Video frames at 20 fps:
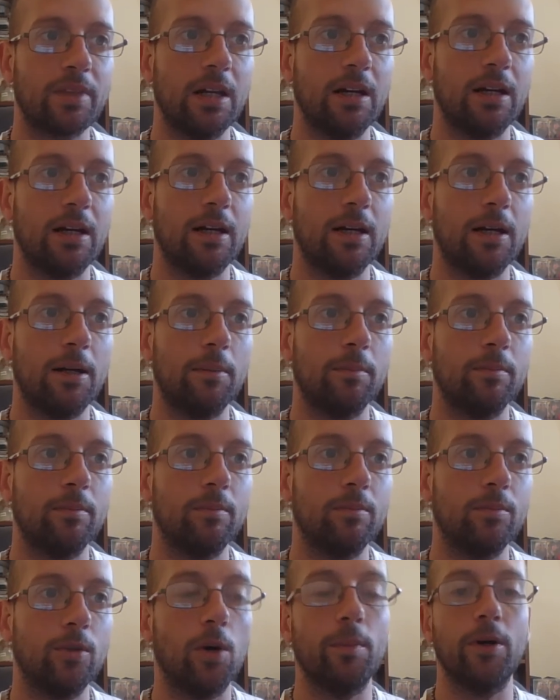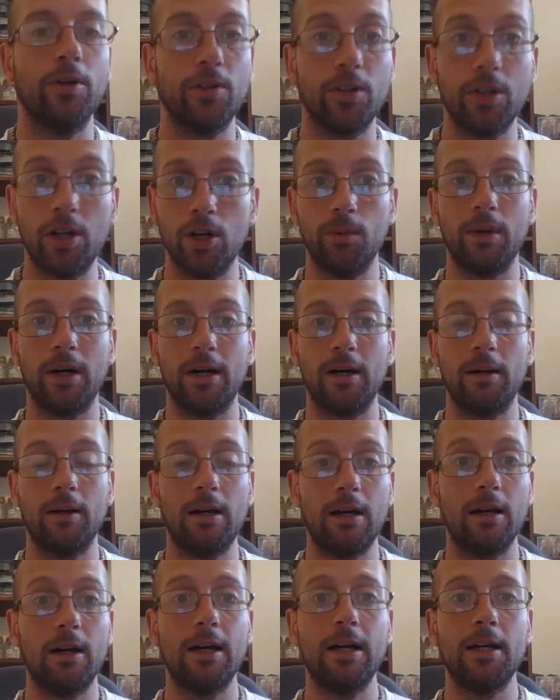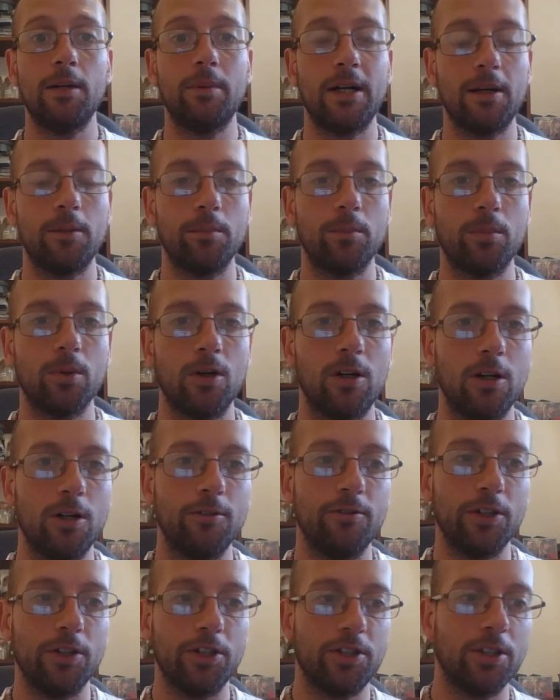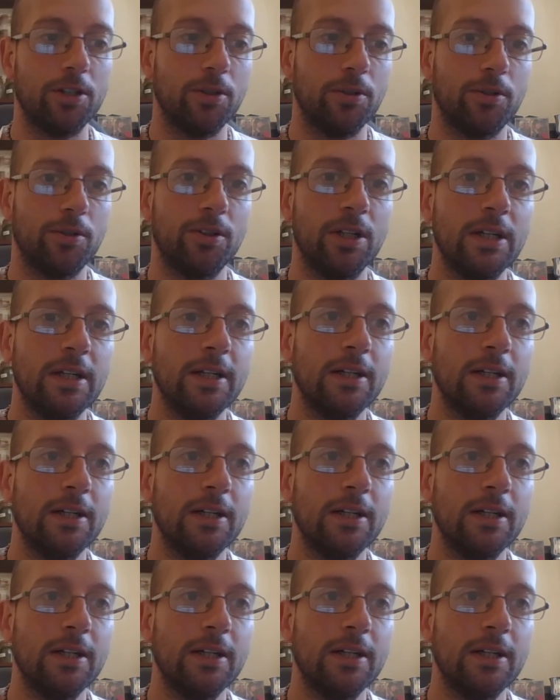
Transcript: Abraham brought over the Jews